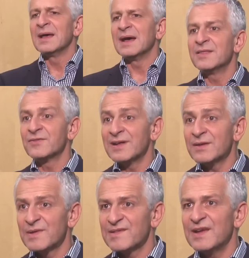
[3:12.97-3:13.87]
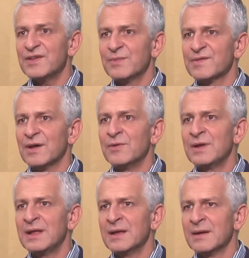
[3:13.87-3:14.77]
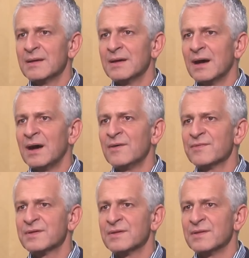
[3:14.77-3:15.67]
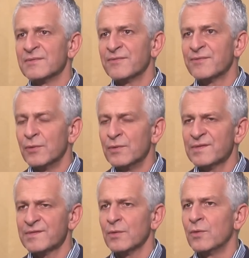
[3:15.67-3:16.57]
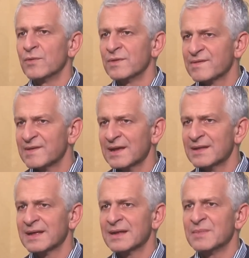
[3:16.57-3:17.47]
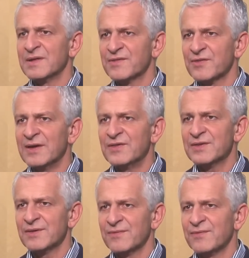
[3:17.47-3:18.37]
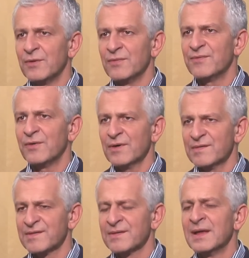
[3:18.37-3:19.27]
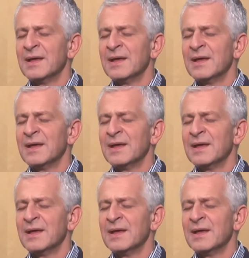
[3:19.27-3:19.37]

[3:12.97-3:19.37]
And the randomization was only after the first or the second administration of FOLFOX